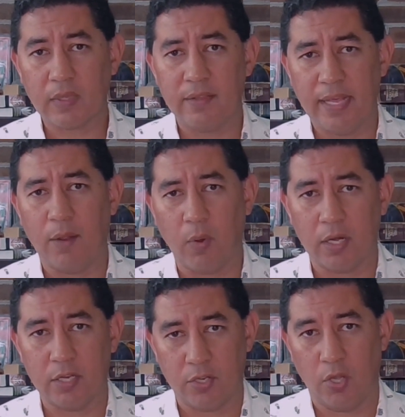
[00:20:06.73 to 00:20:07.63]
They
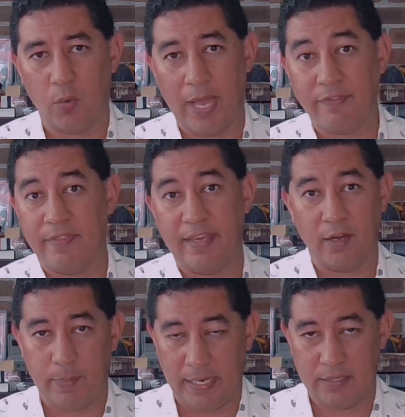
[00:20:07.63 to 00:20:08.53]
wanted to go at
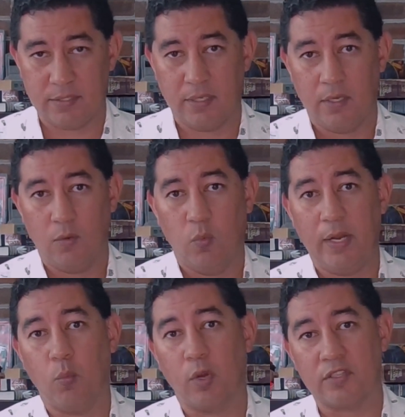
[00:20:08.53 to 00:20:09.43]
their pace when
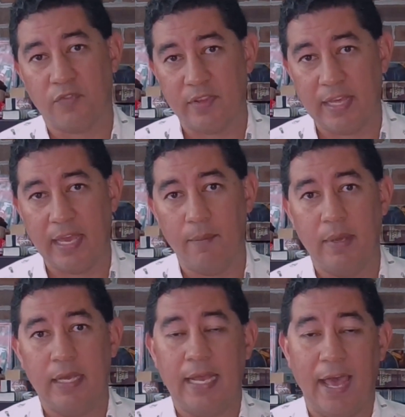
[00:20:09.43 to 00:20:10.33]
it works for them
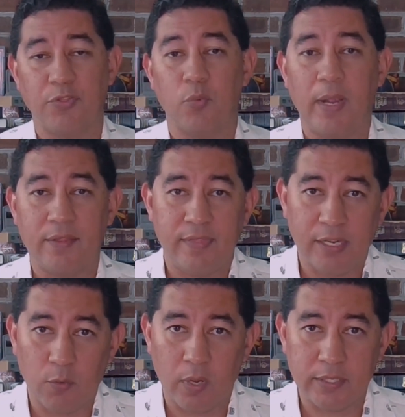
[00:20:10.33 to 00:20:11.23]
at the rate
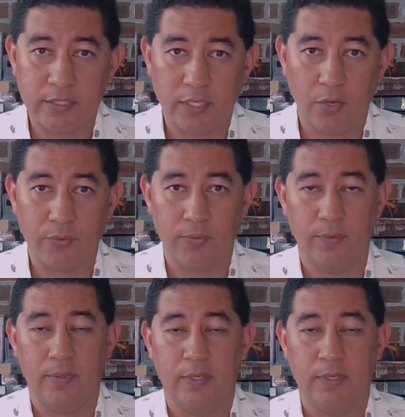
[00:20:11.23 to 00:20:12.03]
they're wanting to go through.